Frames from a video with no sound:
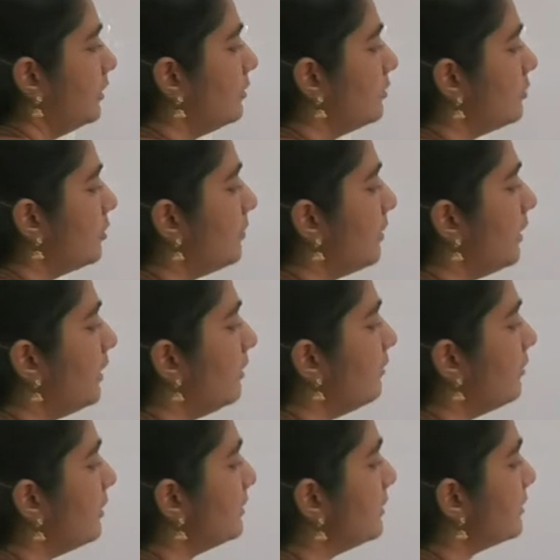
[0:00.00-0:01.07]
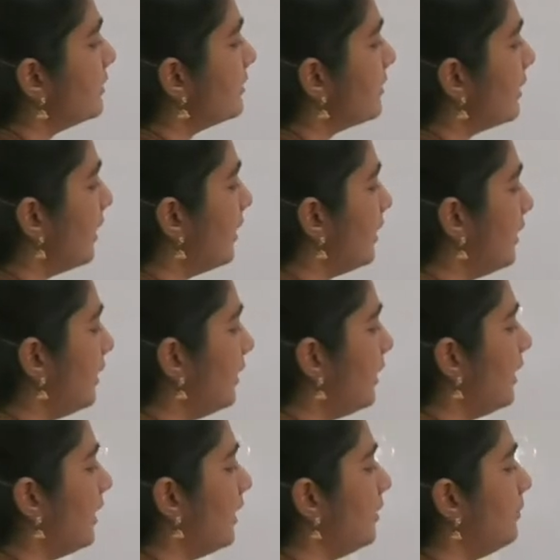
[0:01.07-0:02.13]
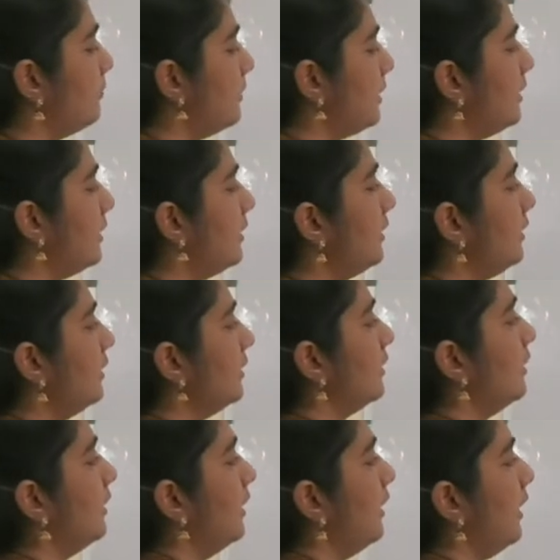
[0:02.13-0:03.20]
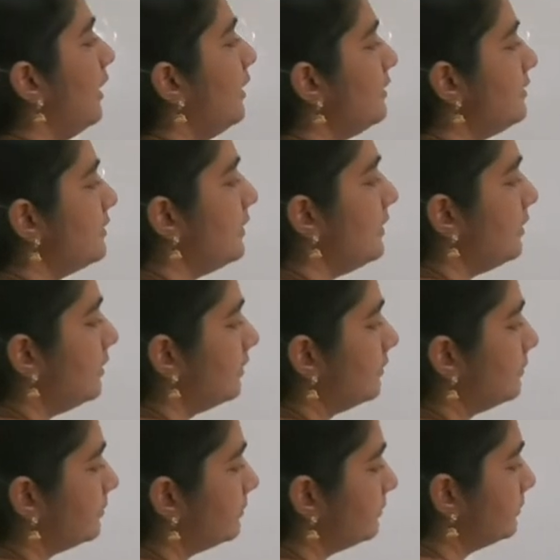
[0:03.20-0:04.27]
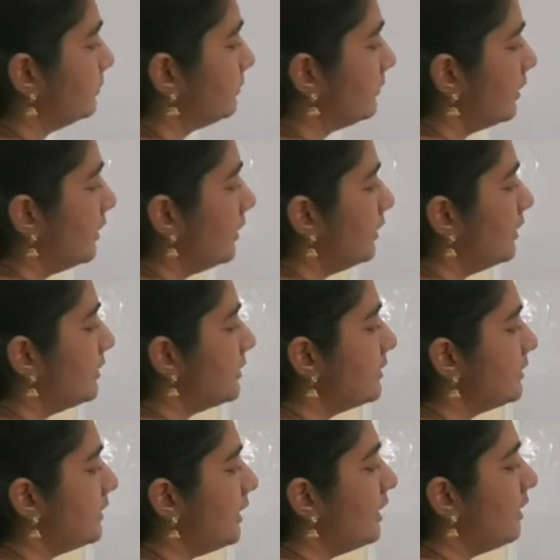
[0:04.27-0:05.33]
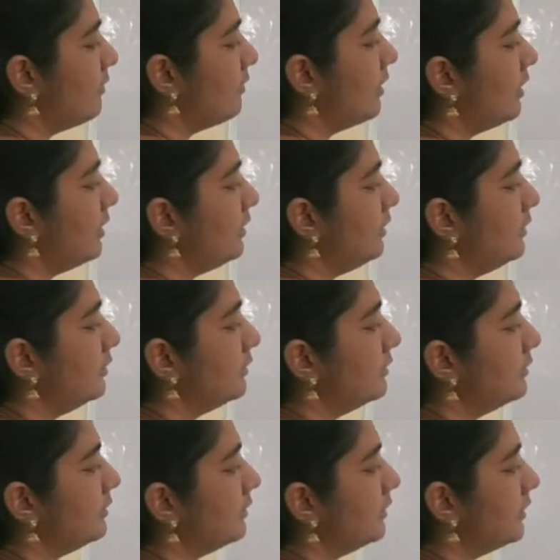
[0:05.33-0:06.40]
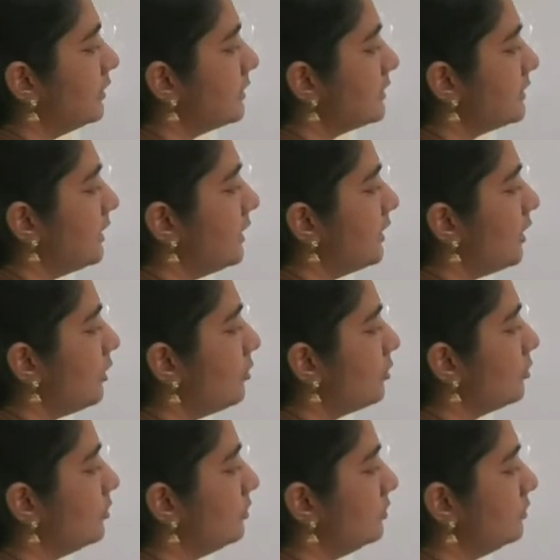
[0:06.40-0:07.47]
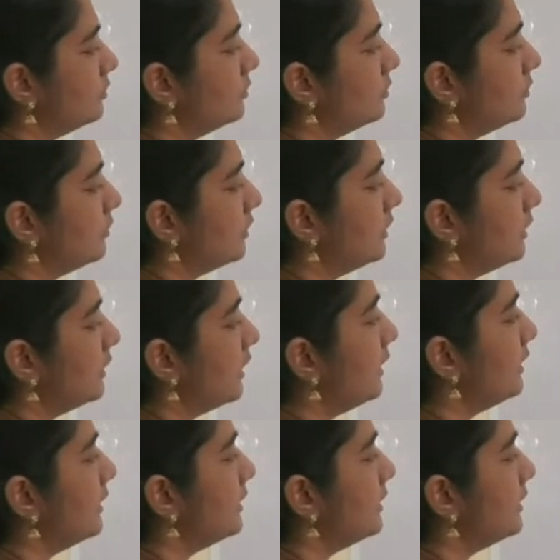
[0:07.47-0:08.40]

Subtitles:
So, my dear friends, this is triangle A, B, and C. This is theta 1, this is theta 2, then